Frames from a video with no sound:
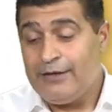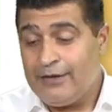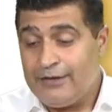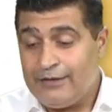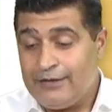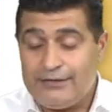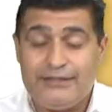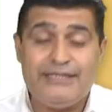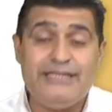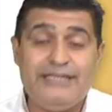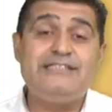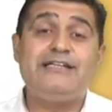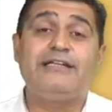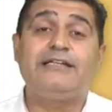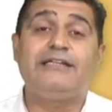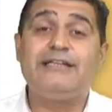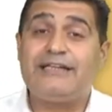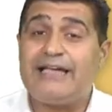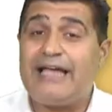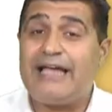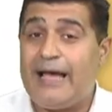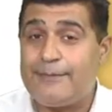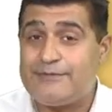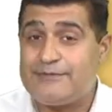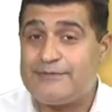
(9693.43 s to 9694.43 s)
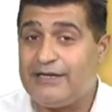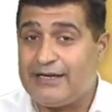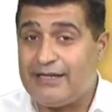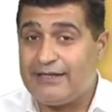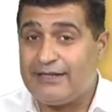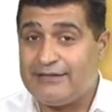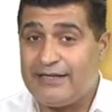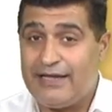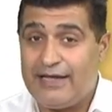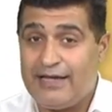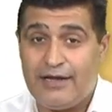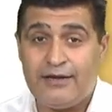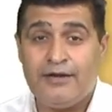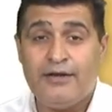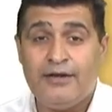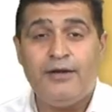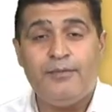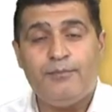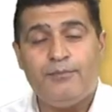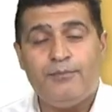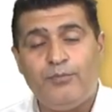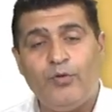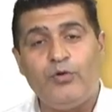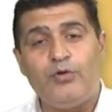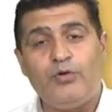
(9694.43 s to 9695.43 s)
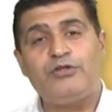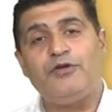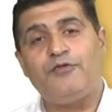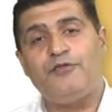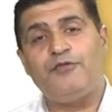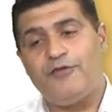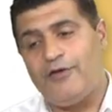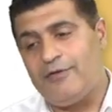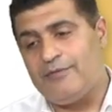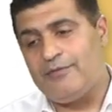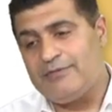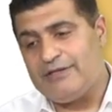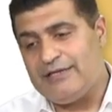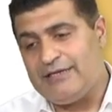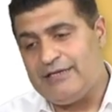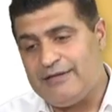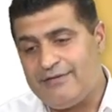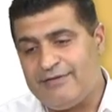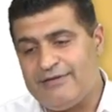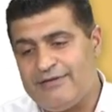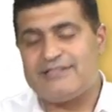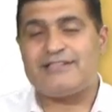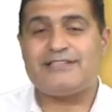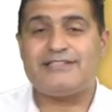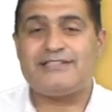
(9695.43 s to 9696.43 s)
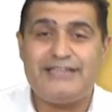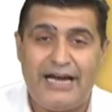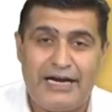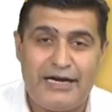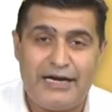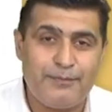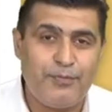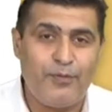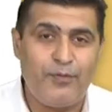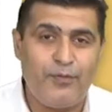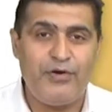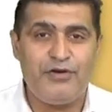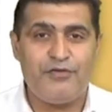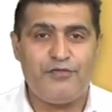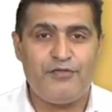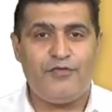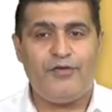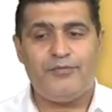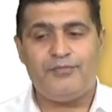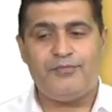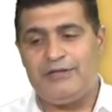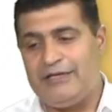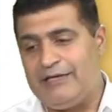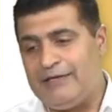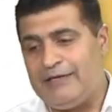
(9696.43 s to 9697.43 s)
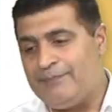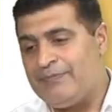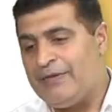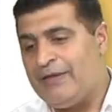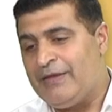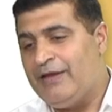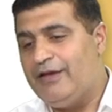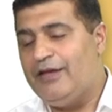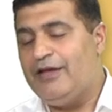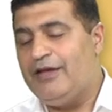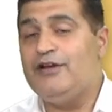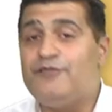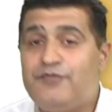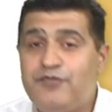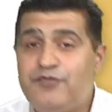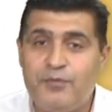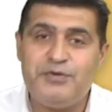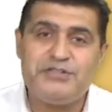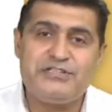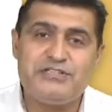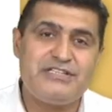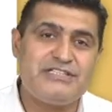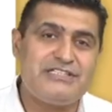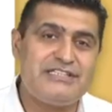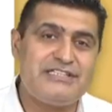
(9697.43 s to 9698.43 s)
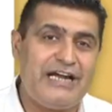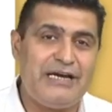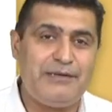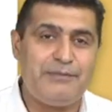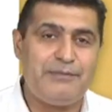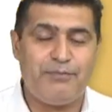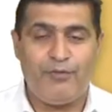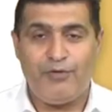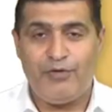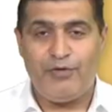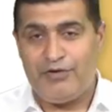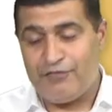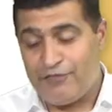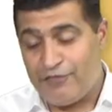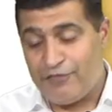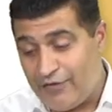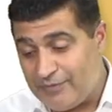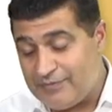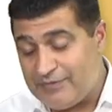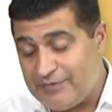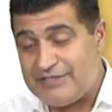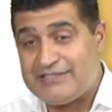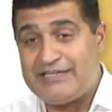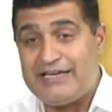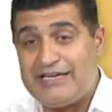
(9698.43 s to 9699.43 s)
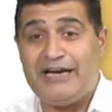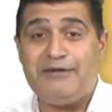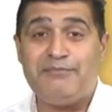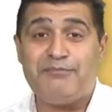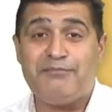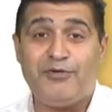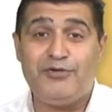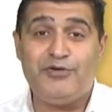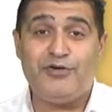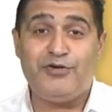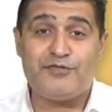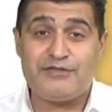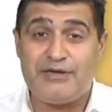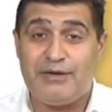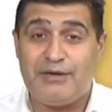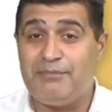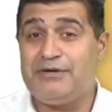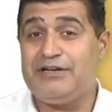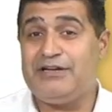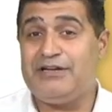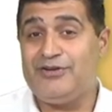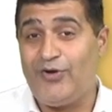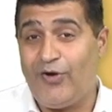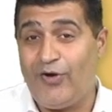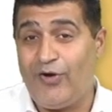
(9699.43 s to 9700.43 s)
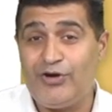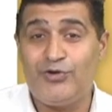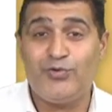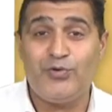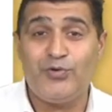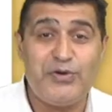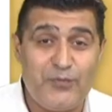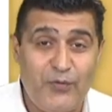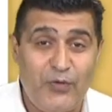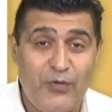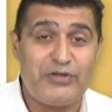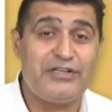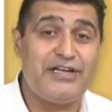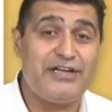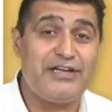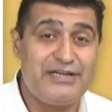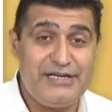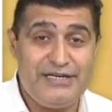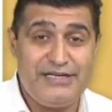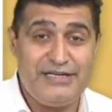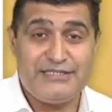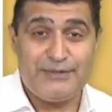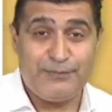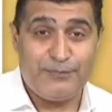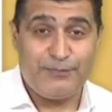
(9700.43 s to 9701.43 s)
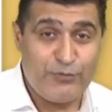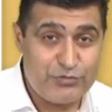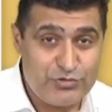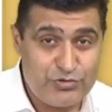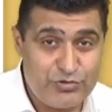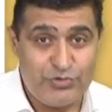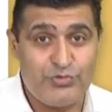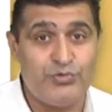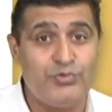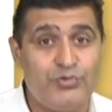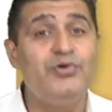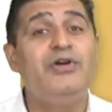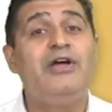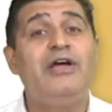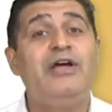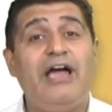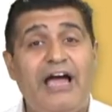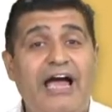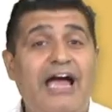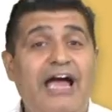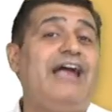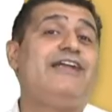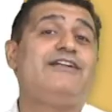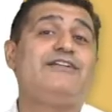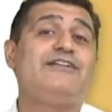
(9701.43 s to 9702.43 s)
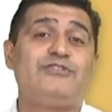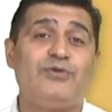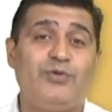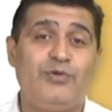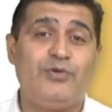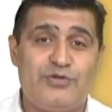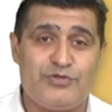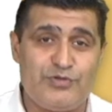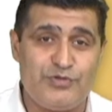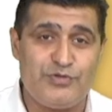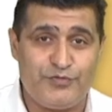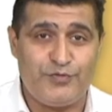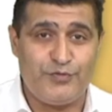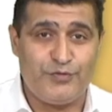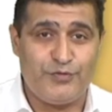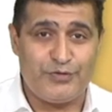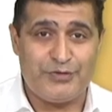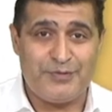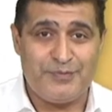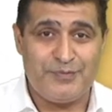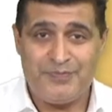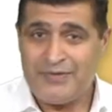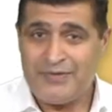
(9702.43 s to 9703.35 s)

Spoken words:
these are the gaps that are there, both from the risk standpoint, from the information standpoint, from the standpoint of somebody not doing what they're really supposed to do, and so on and so forth.